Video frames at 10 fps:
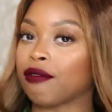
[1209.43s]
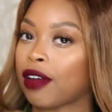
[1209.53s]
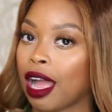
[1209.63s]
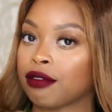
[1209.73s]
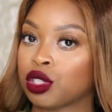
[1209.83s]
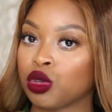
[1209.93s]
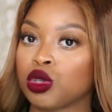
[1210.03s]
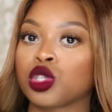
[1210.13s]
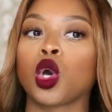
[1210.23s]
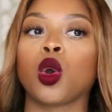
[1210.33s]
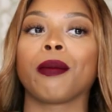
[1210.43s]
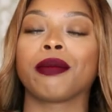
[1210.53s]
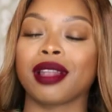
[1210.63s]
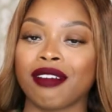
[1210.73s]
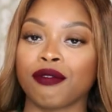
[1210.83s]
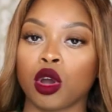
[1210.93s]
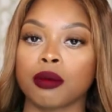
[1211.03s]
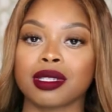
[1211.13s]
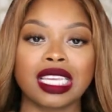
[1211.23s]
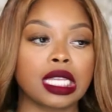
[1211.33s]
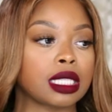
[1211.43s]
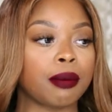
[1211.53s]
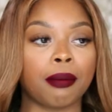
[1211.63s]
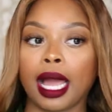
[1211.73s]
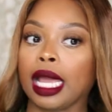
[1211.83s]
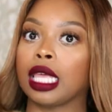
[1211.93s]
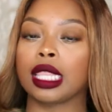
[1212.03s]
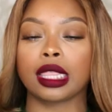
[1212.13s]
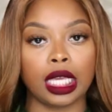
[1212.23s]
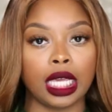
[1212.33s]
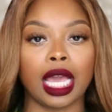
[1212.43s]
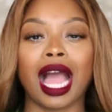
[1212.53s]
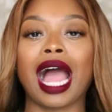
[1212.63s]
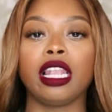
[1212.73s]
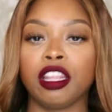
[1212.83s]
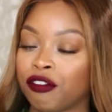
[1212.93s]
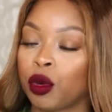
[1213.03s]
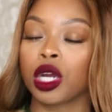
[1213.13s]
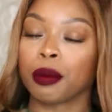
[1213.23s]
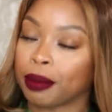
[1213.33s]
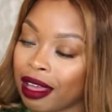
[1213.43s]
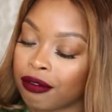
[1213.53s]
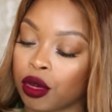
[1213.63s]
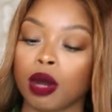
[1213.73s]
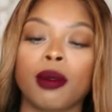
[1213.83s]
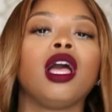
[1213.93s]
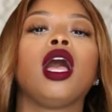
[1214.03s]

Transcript: I'm five two, so platforms is my thing. I live for a good platform.